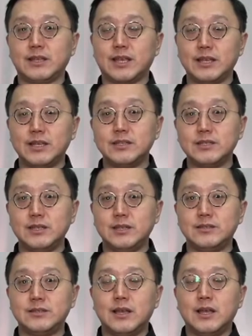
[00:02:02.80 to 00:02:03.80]
Kenyan
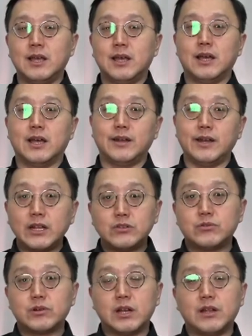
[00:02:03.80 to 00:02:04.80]
teas,
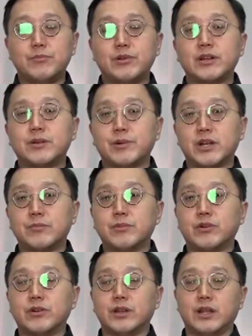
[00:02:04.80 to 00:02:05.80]
natural calabrian
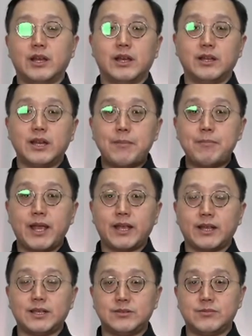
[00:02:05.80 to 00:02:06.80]
bergamot,
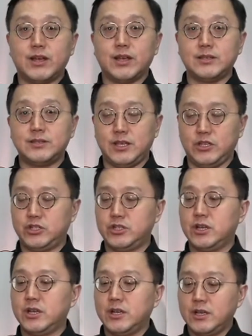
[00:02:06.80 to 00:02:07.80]
nutmeg, as well as
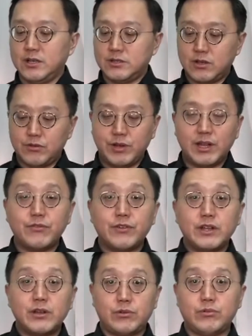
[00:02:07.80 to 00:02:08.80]
sage. So without
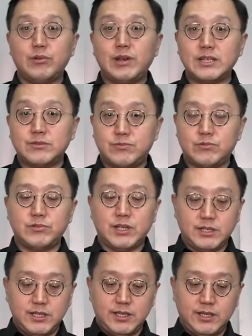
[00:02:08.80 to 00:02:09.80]
further ado, let's brew
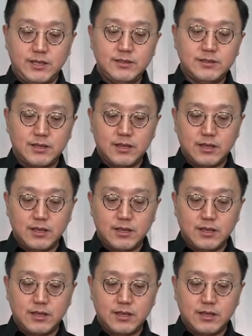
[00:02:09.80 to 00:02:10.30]
the teas.